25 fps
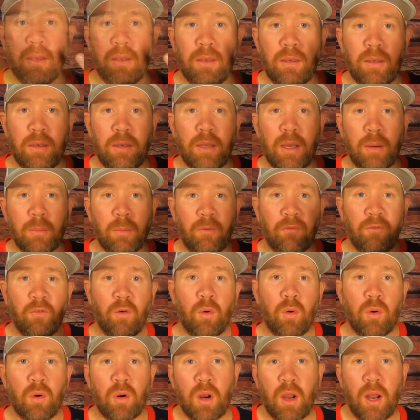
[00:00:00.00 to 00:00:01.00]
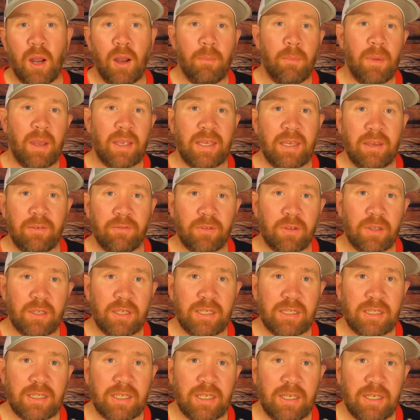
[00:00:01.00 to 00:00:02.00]
Number four on my gift
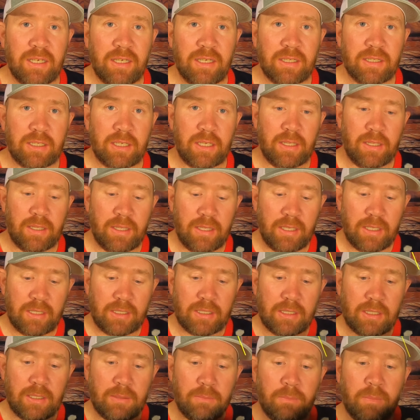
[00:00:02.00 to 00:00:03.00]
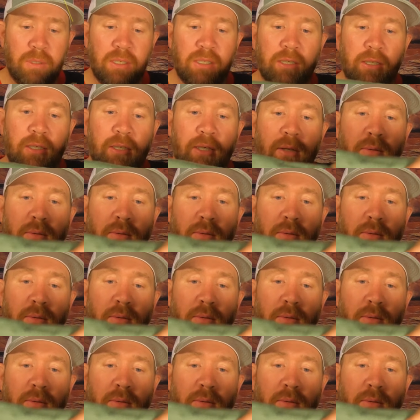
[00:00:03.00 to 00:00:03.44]
list is this piece of